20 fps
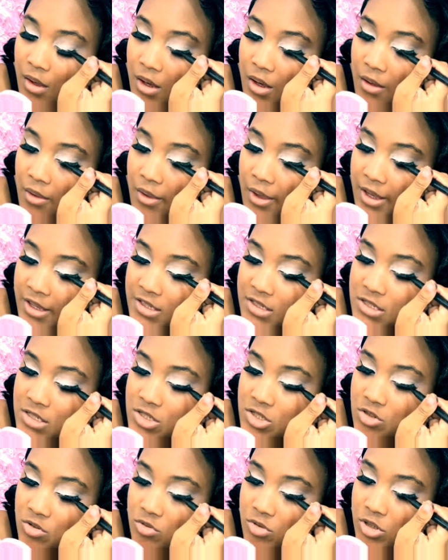I
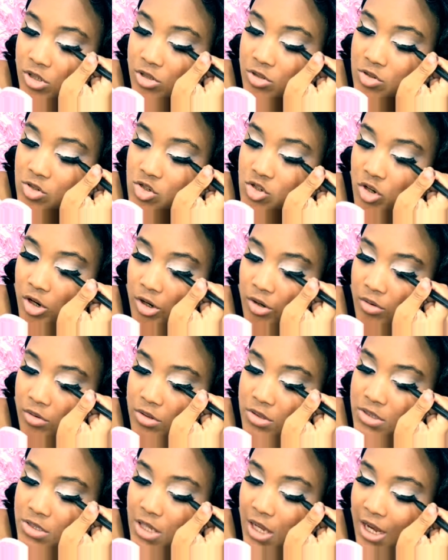just do little
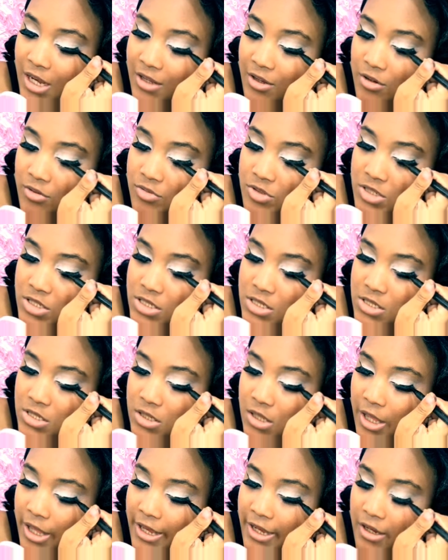strokes. I don't
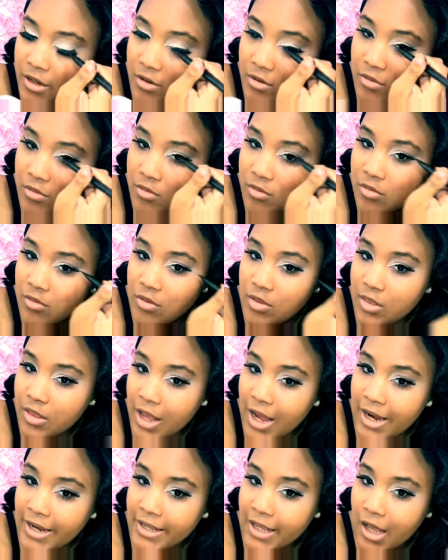just like
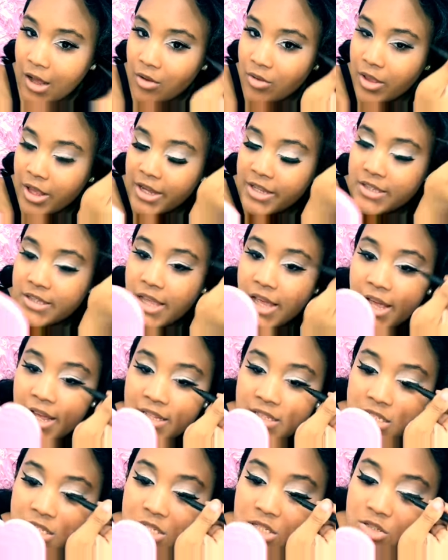line out like
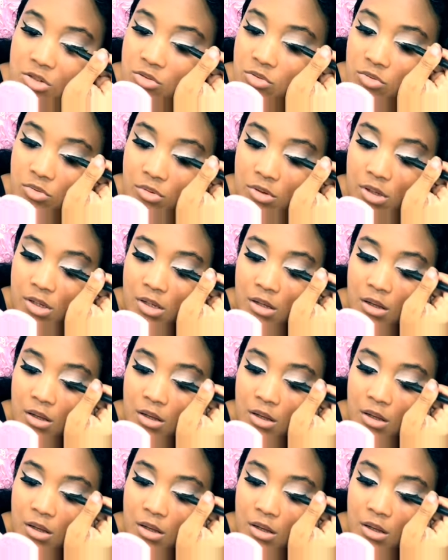that. I just do